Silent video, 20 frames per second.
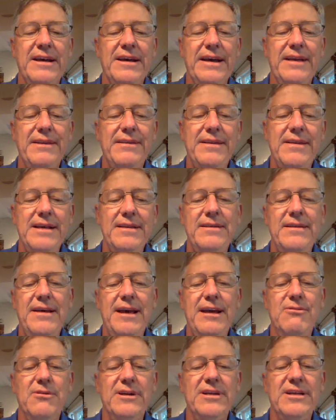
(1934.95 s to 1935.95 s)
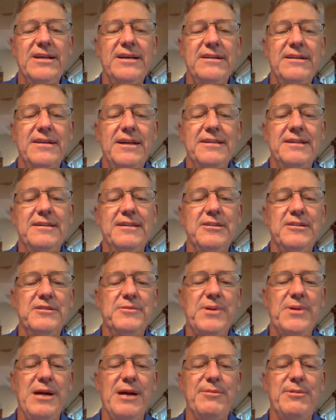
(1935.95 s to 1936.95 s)
I think the A1 condition
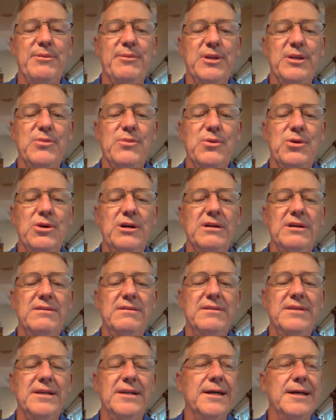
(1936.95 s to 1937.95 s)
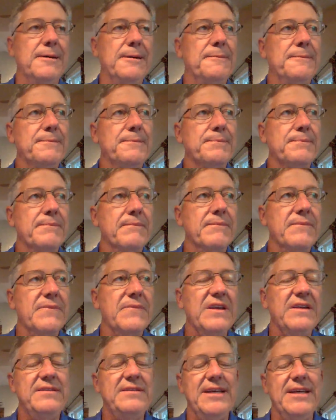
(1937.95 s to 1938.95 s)
is probably more
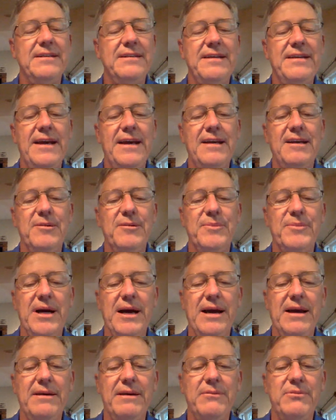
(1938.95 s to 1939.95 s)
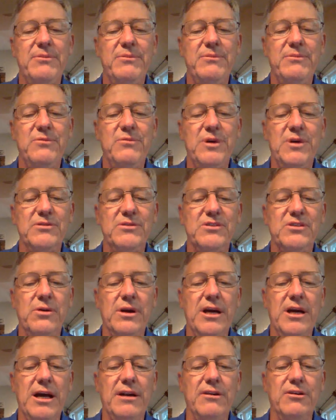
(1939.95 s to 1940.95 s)
dictated by what's
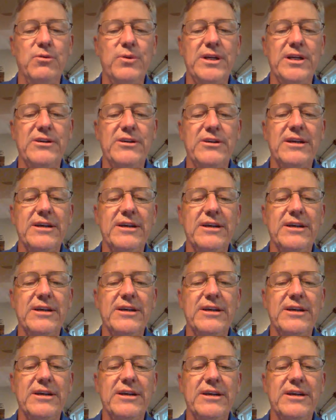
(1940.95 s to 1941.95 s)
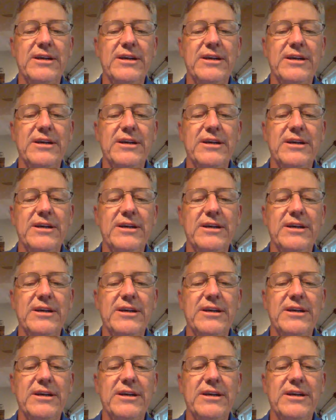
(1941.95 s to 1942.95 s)
going on in the wintering grounds, and maybe the
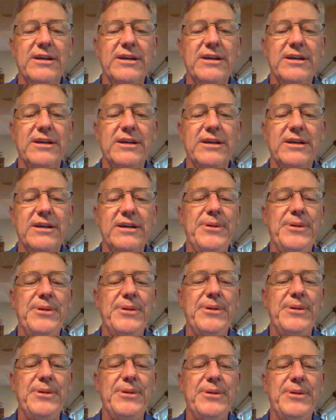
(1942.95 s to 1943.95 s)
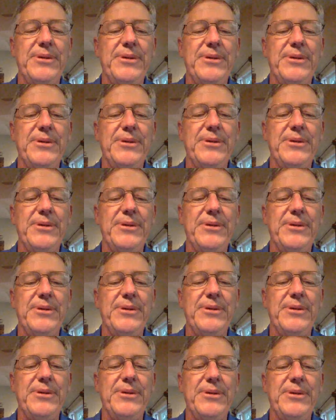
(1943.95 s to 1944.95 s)
weather weather
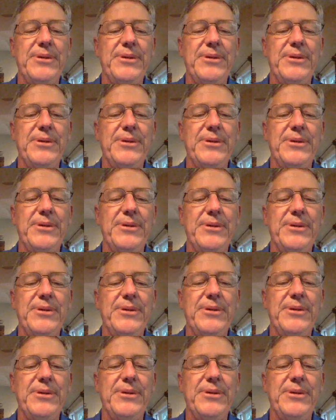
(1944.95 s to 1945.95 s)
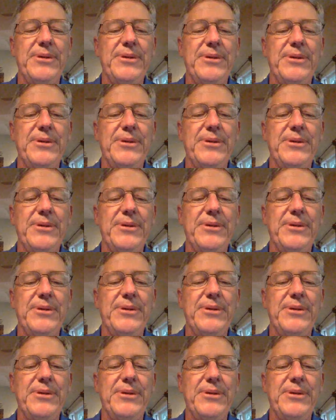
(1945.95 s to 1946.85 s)
that the birds are flying through on the way north.